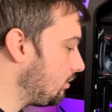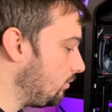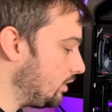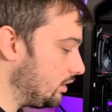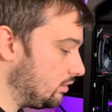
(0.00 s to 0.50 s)

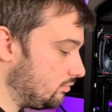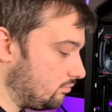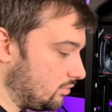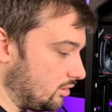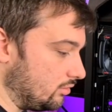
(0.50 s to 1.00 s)
quite
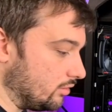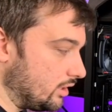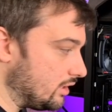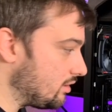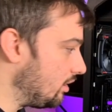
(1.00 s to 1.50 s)

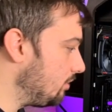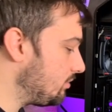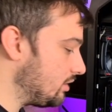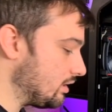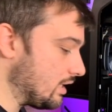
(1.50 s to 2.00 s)
annoying at
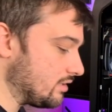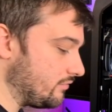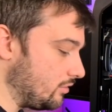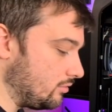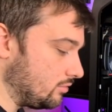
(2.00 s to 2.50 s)
times, as I've
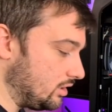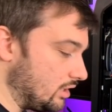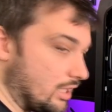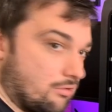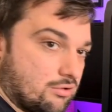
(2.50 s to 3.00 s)
got all the
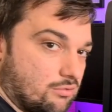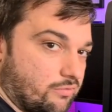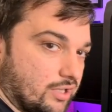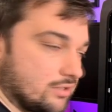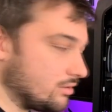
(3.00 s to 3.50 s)
area cool
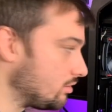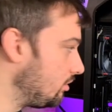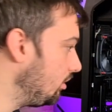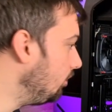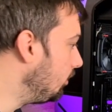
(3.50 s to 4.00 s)
fans
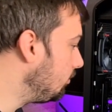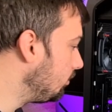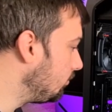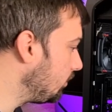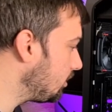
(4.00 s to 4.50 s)
at the
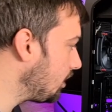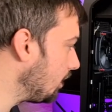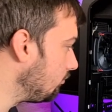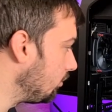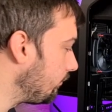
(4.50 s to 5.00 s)
moment, which
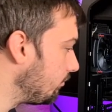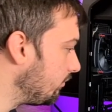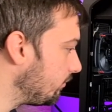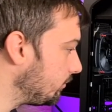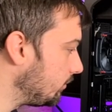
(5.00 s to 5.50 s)
can run off a
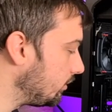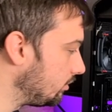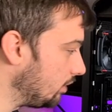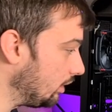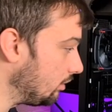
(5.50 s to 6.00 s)
motherboard.
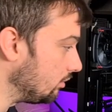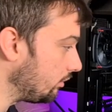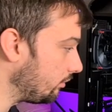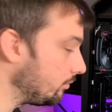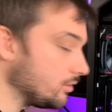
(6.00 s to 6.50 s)
I can't
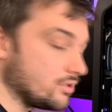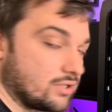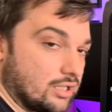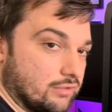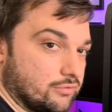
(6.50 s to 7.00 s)
do it because
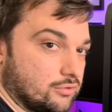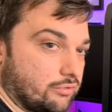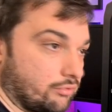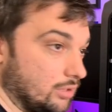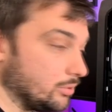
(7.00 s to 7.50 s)
they're for
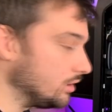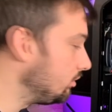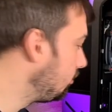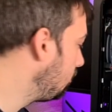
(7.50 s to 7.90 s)
3-pin,